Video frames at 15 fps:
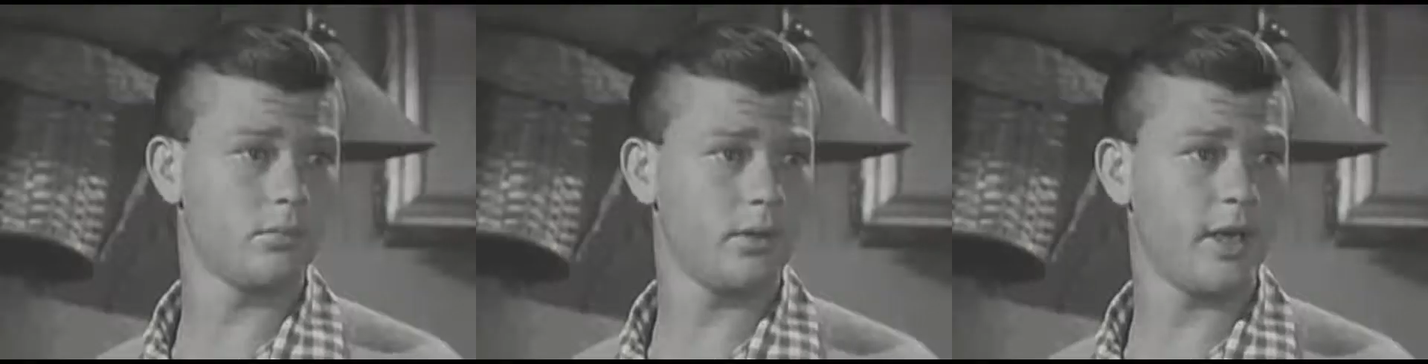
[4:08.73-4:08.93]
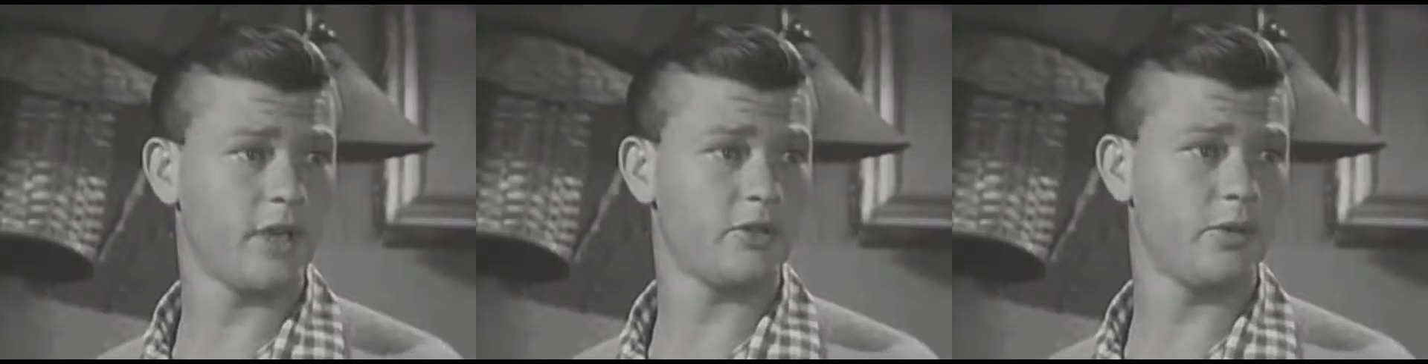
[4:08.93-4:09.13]

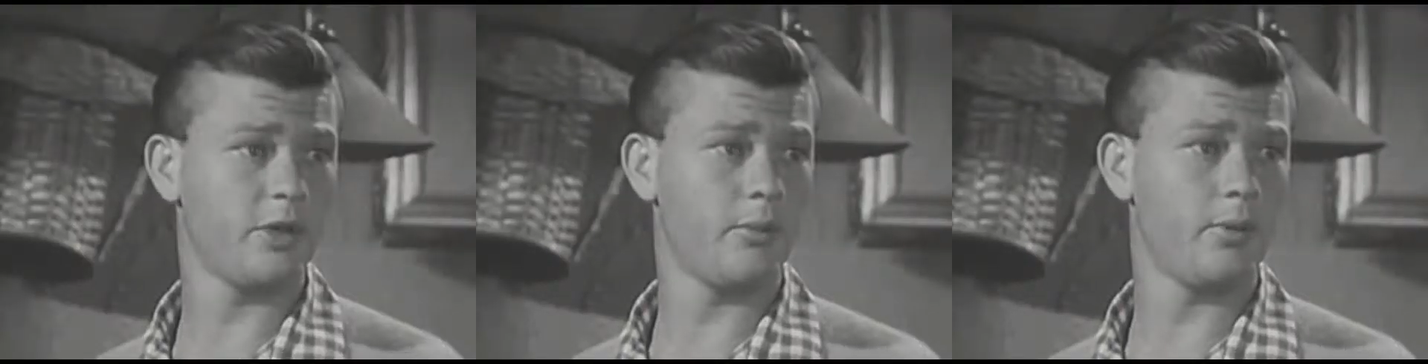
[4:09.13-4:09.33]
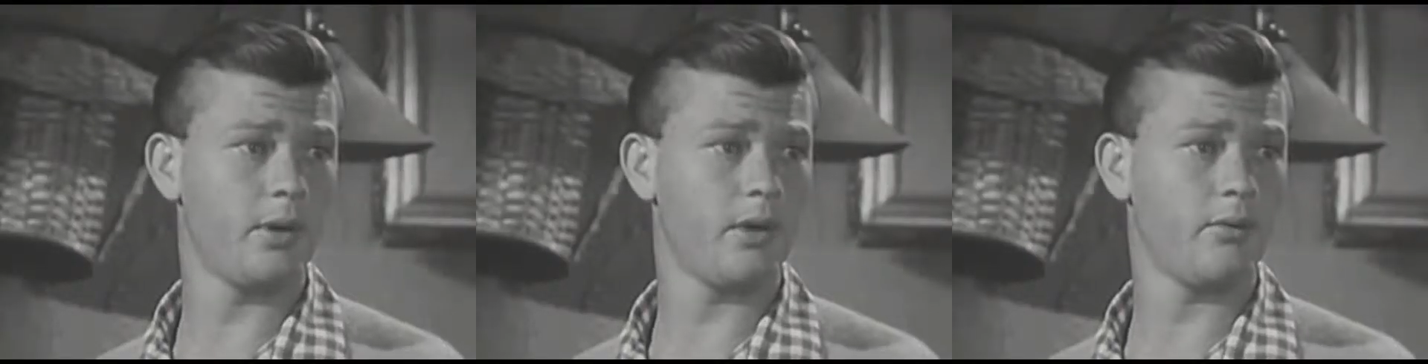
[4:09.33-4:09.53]
He asked me
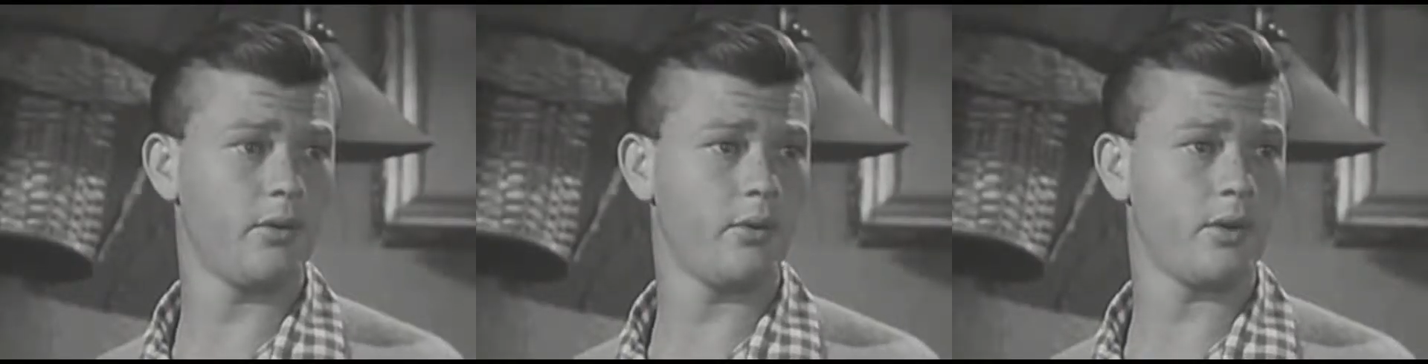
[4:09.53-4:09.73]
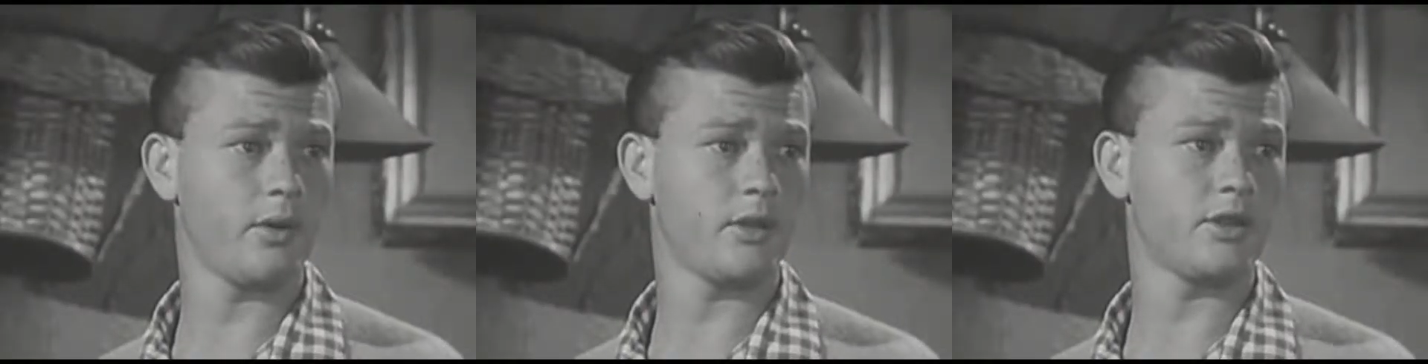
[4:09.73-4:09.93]
and Bud if we
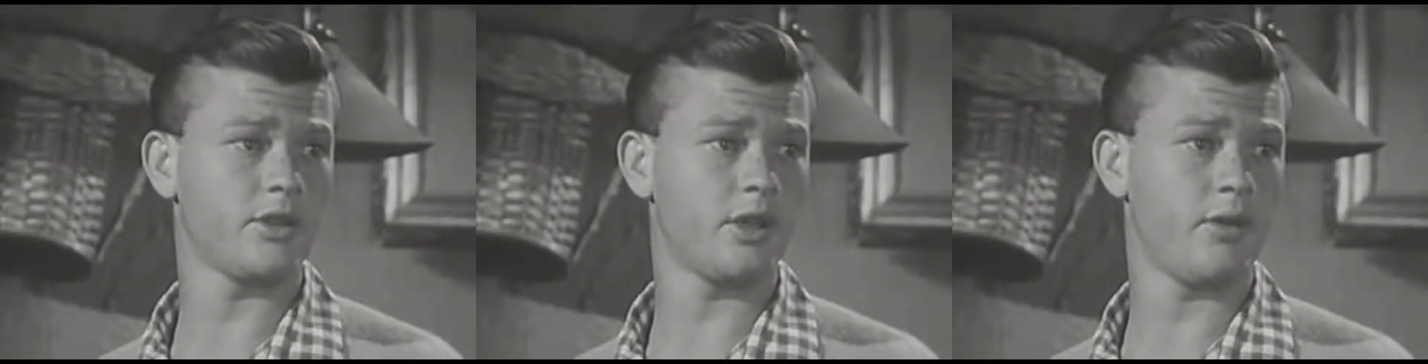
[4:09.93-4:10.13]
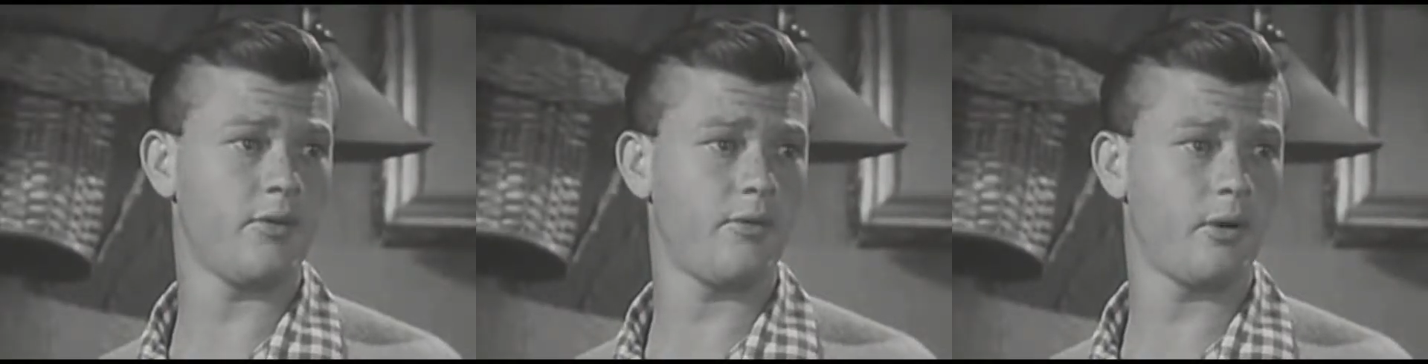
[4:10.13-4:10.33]
wanted to
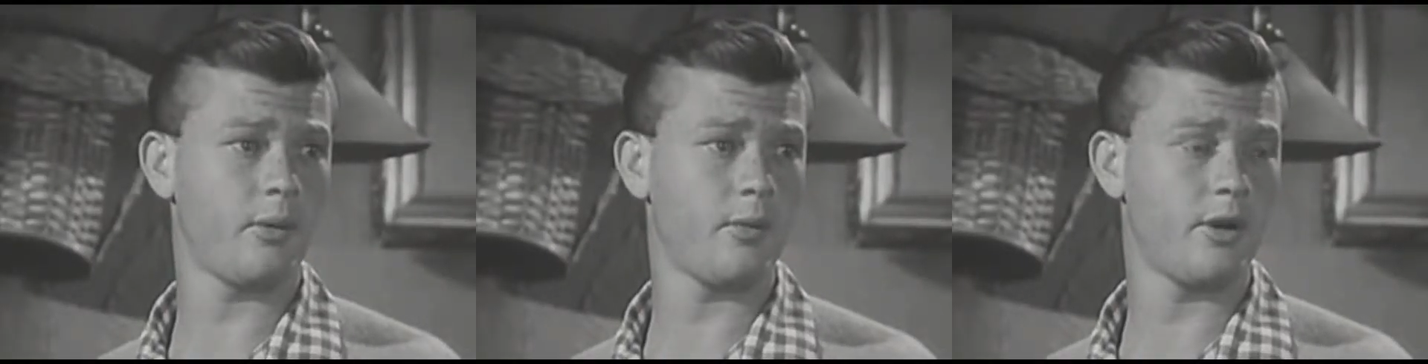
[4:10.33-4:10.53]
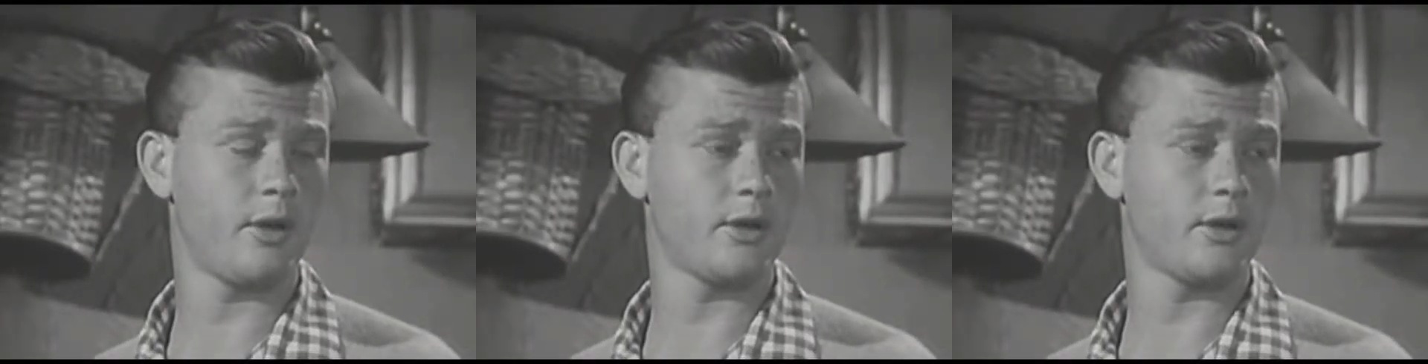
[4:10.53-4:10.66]
sell for him